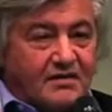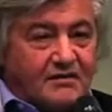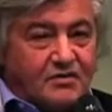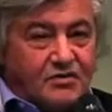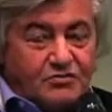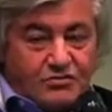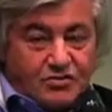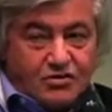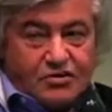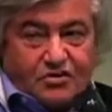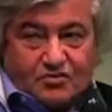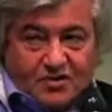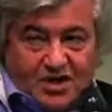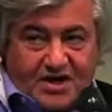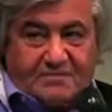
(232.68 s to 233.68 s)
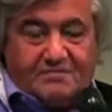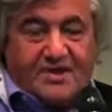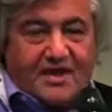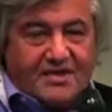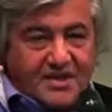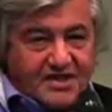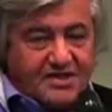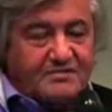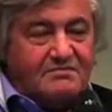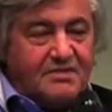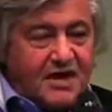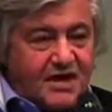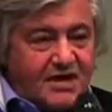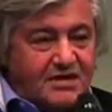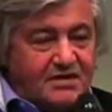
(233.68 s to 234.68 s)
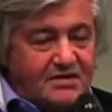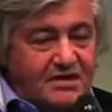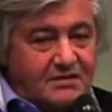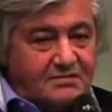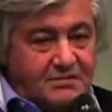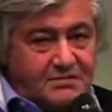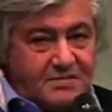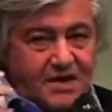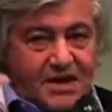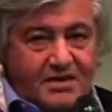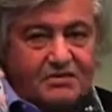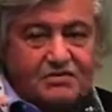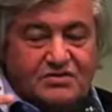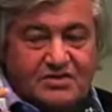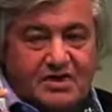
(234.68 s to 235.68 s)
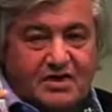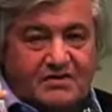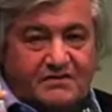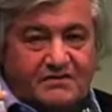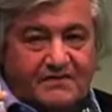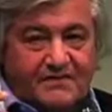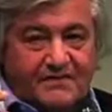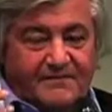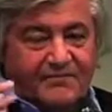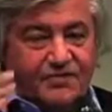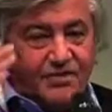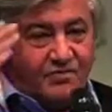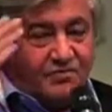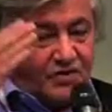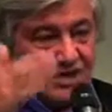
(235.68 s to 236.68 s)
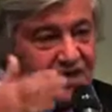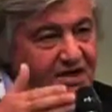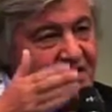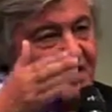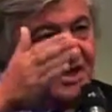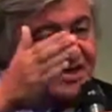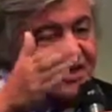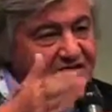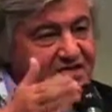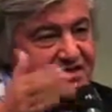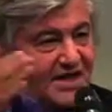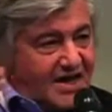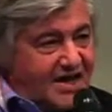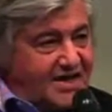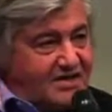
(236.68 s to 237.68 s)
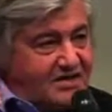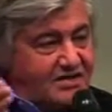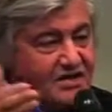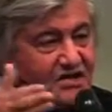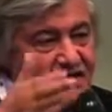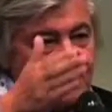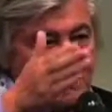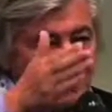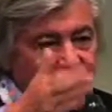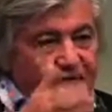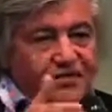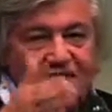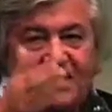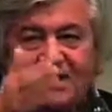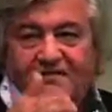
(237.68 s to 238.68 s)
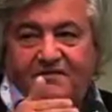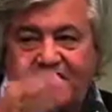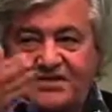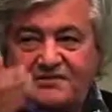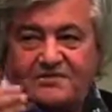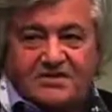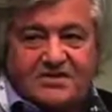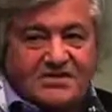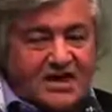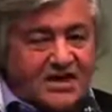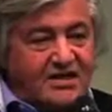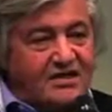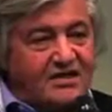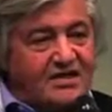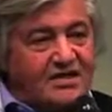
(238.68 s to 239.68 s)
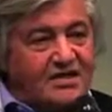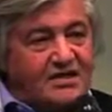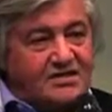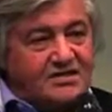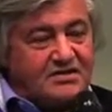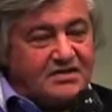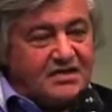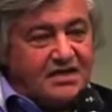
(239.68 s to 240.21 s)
you should really bear that in mind and prepare yourself to really understand what the investment cycle is